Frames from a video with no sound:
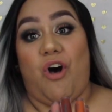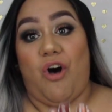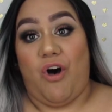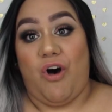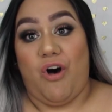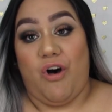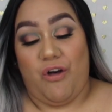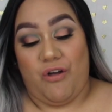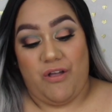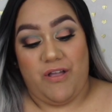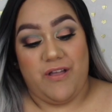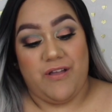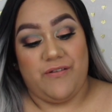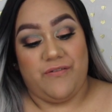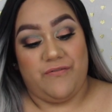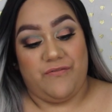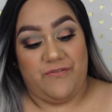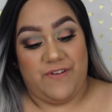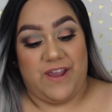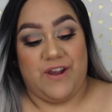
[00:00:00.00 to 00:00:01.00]
all
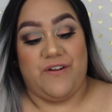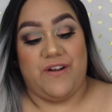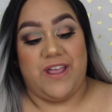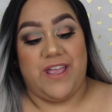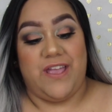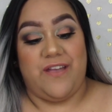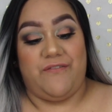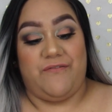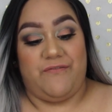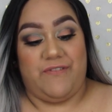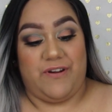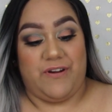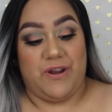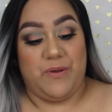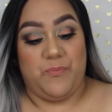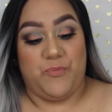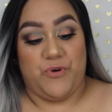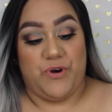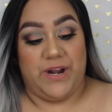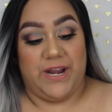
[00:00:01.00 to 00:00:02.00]
very,
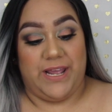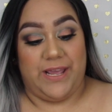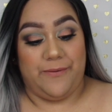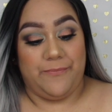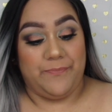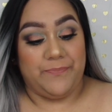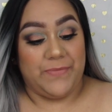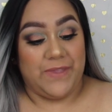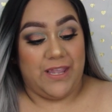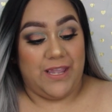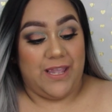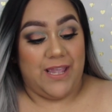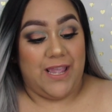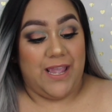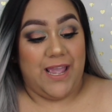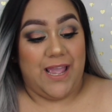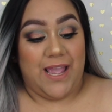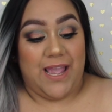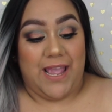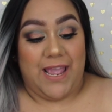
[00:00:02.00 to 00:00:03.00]
very pretty.
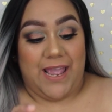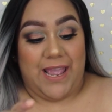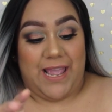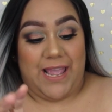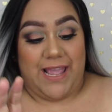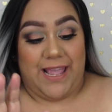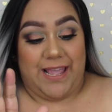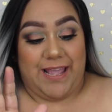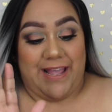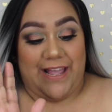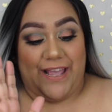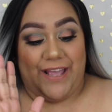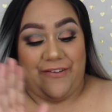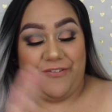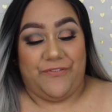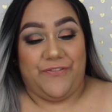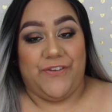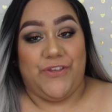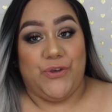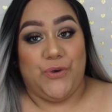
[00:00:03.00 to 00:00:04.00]

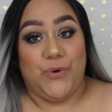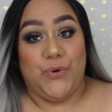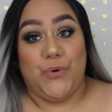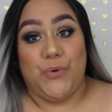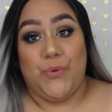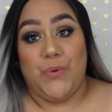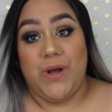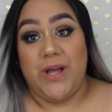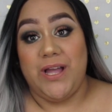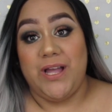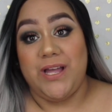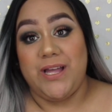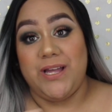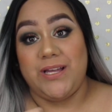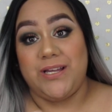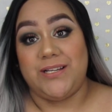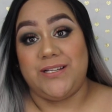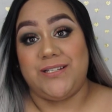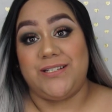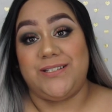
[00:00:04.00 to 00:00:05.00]
If you
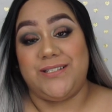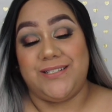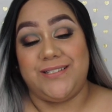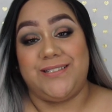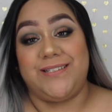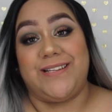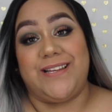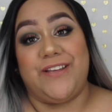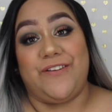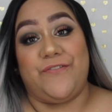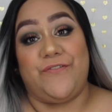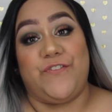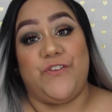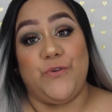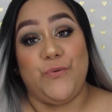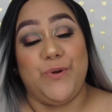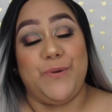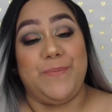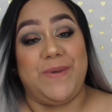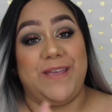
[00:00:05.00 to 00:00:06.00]

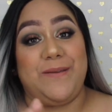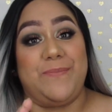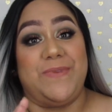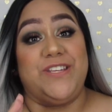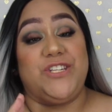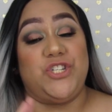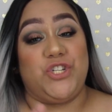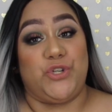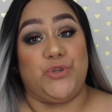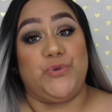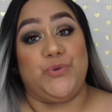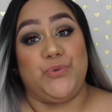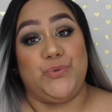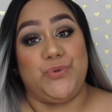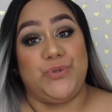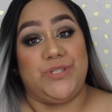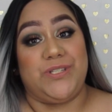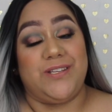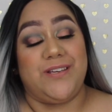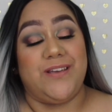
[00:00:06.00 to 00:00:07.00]
would make me
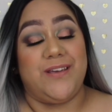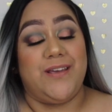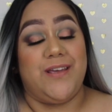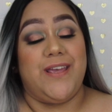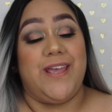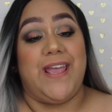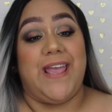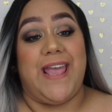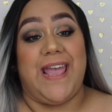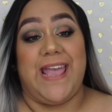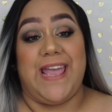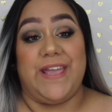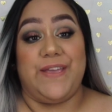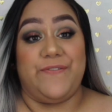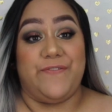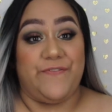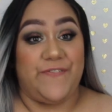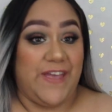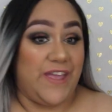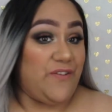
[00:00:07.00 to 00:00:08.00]
choose a
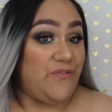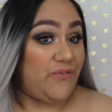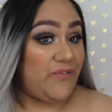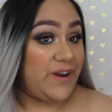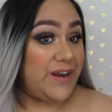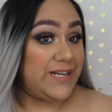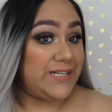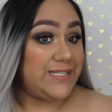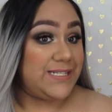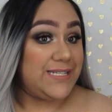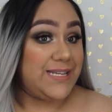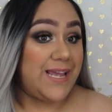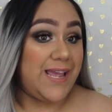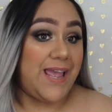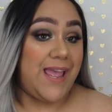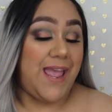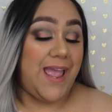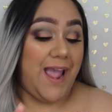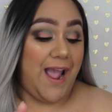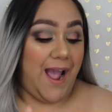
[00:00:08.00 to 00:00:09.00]
favorite,
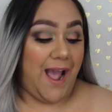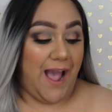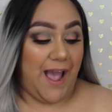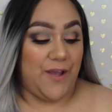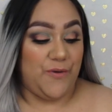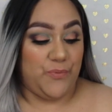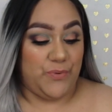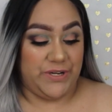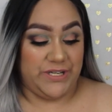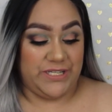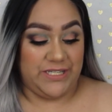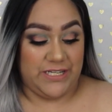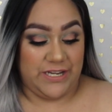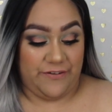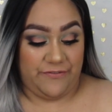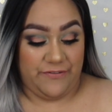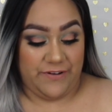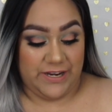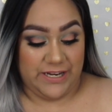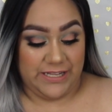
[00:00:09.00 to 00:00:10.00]
I would
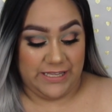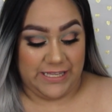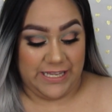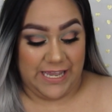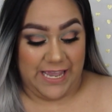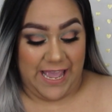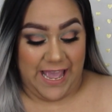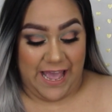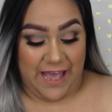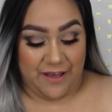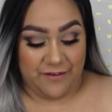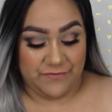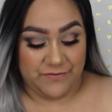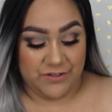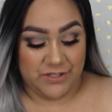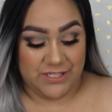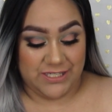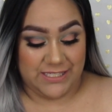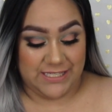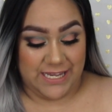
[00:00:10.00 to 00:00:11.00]
definitely have
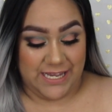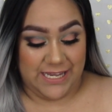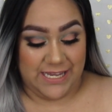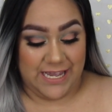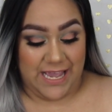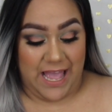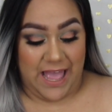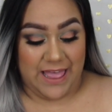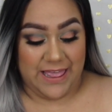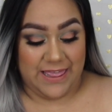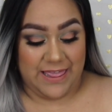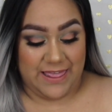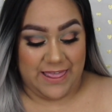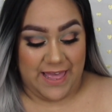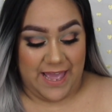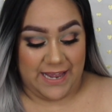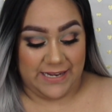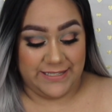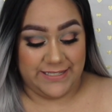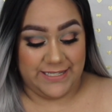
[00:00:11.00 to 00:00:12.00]
to say
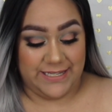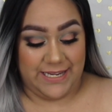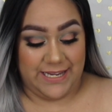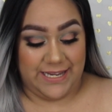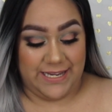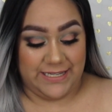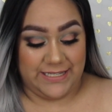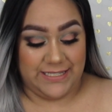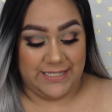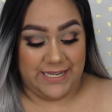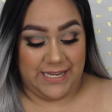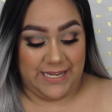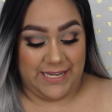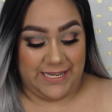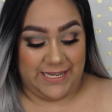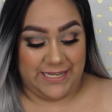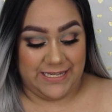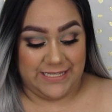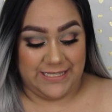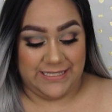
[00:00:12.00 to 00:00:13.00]
that it
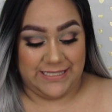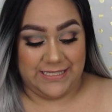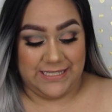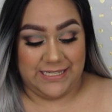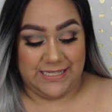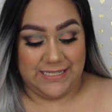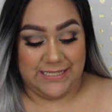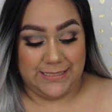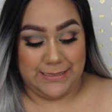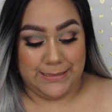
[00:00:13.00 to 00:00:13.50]
is